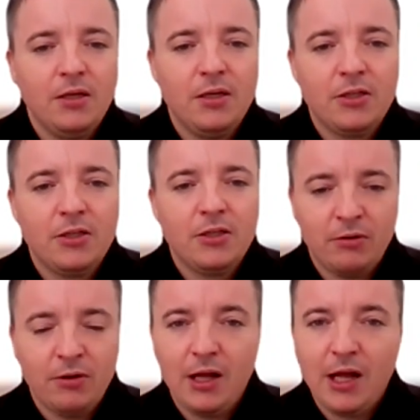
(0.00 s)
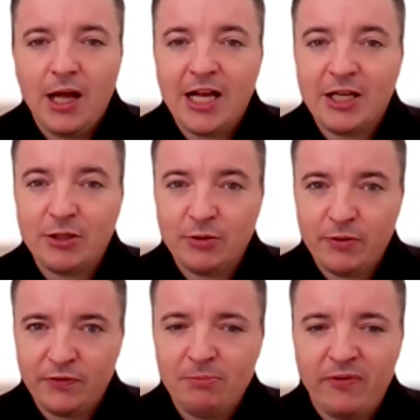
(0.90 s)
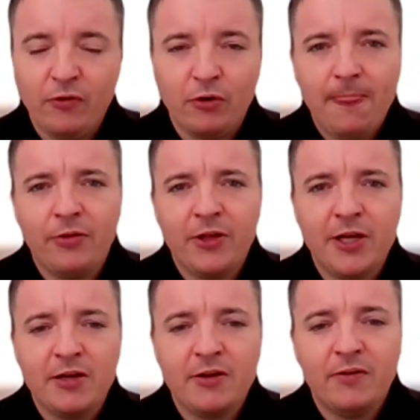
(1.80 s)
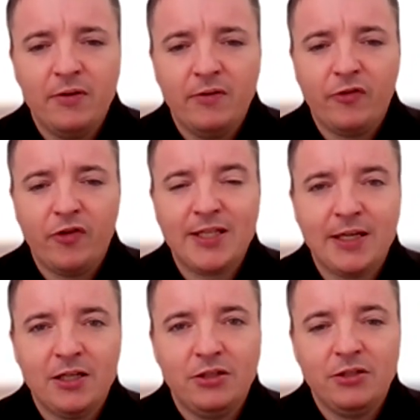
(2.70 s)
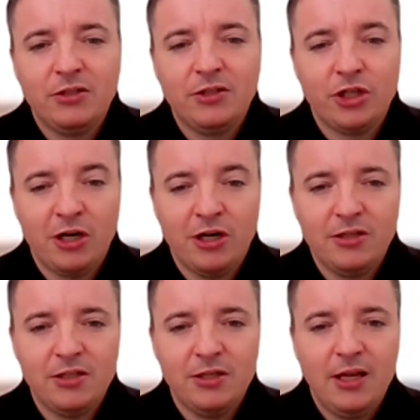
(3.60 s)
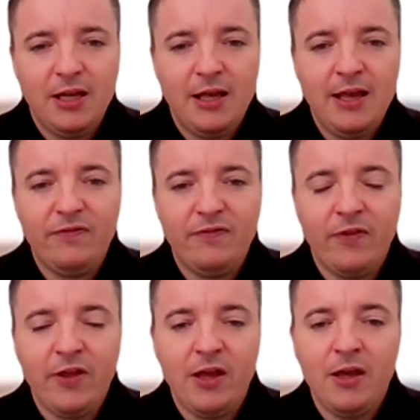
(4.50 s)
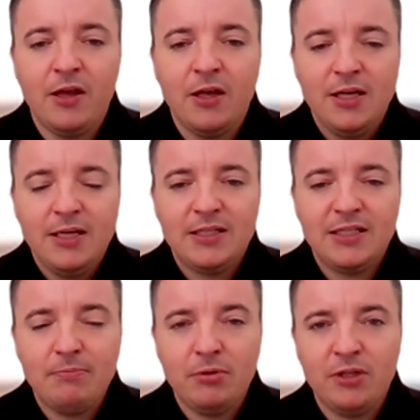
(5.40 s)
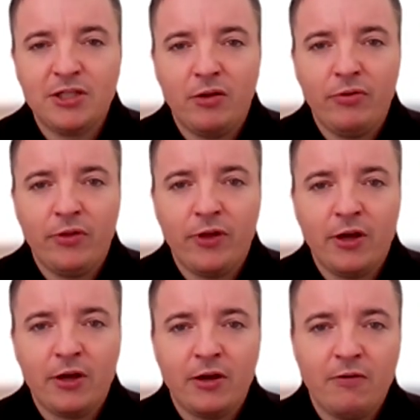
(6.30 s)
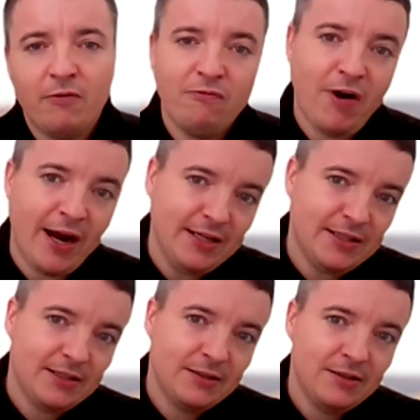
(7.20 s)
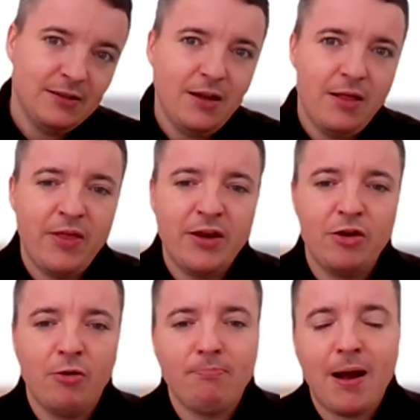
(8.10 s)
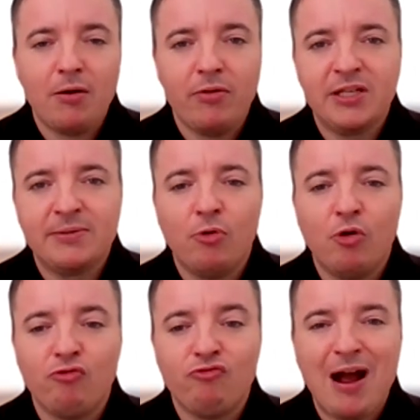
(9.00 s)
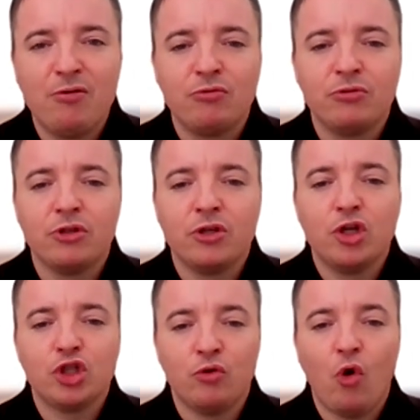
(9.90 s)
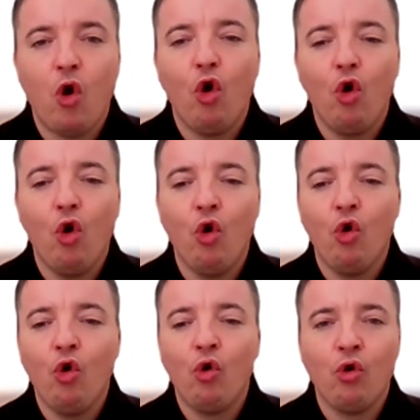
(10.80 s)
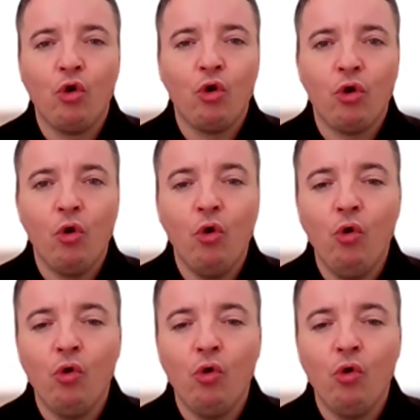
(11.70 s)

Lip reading: So as we've seen before on the phonetic chart, if the symbol is on the right, then your mouth is more round. So, or.